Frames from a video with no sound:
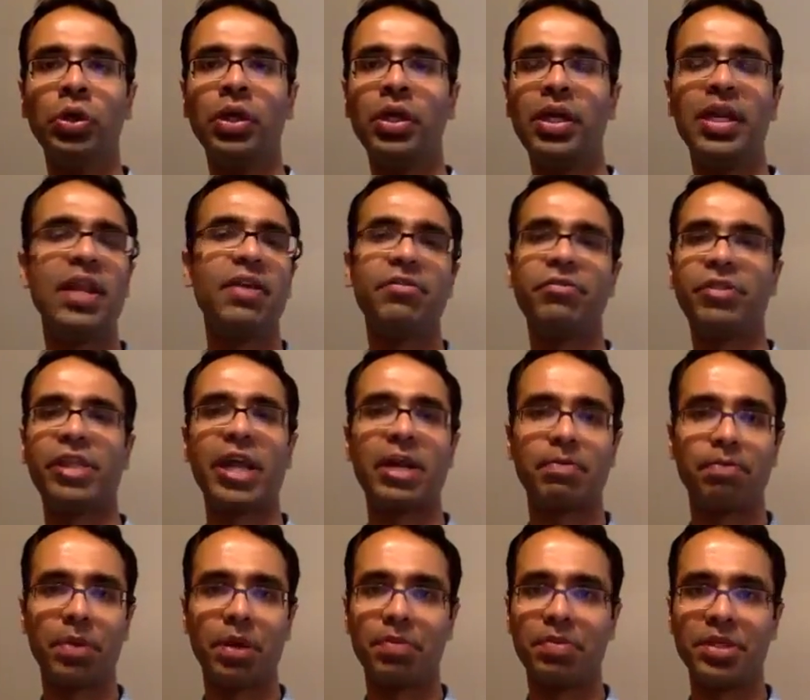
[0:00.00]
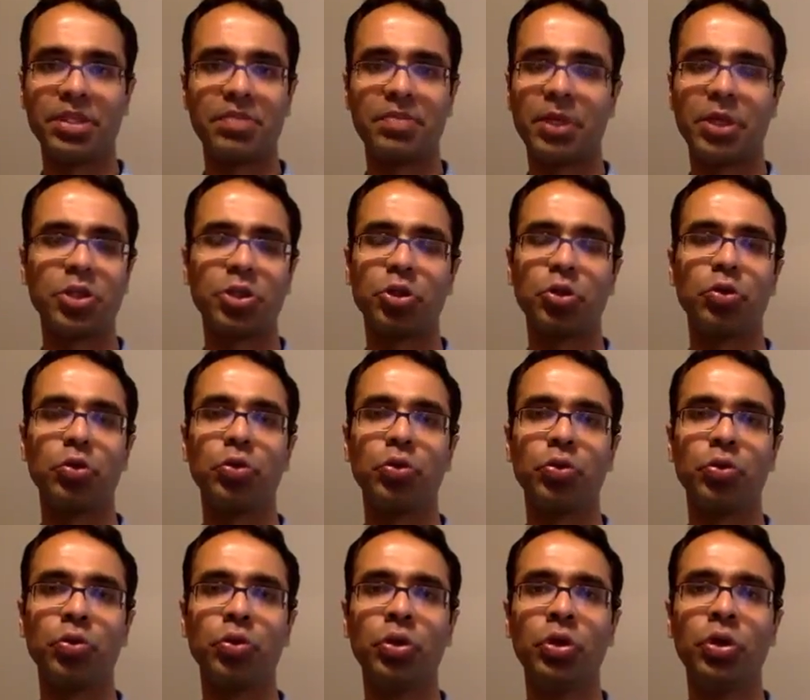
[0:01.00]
live that purpose, because you